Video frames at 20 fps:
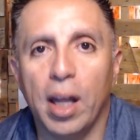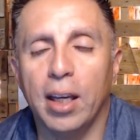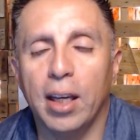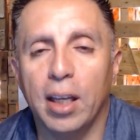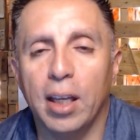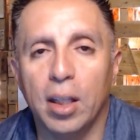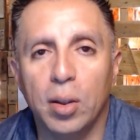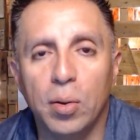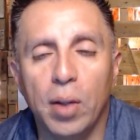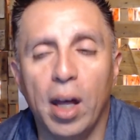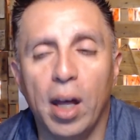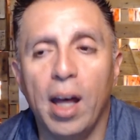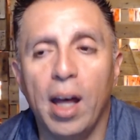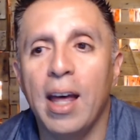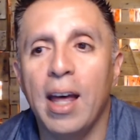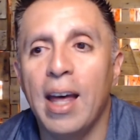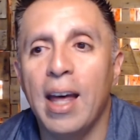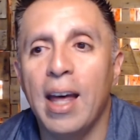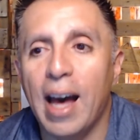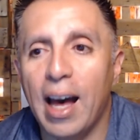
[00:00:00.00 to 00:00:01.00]
I can do that,"
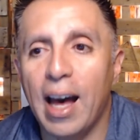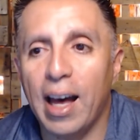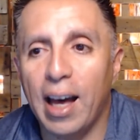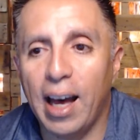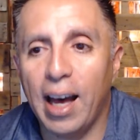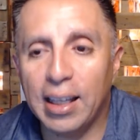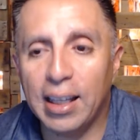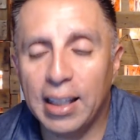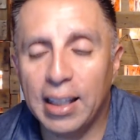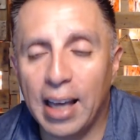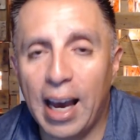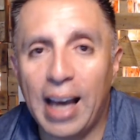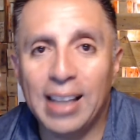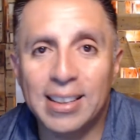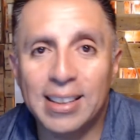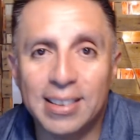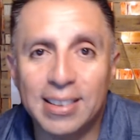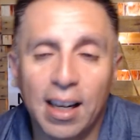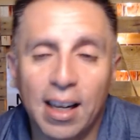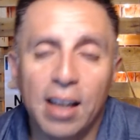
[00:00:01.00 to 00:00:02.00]
I
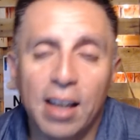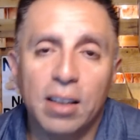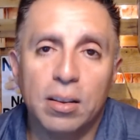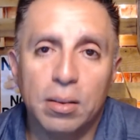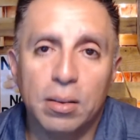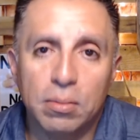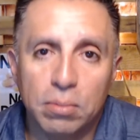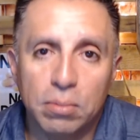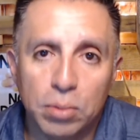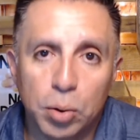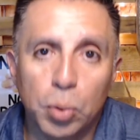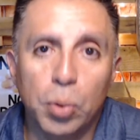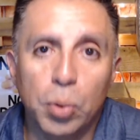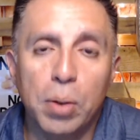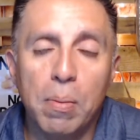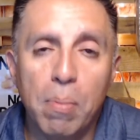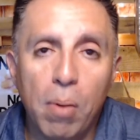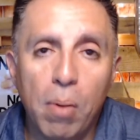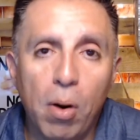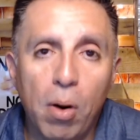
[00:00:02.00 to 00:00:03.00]
start
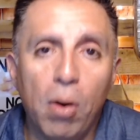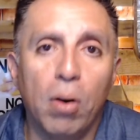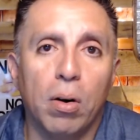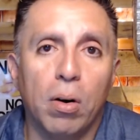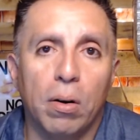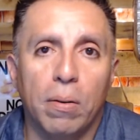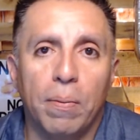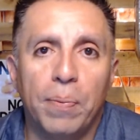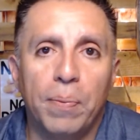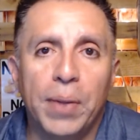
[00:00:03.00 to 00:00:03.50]
doing more.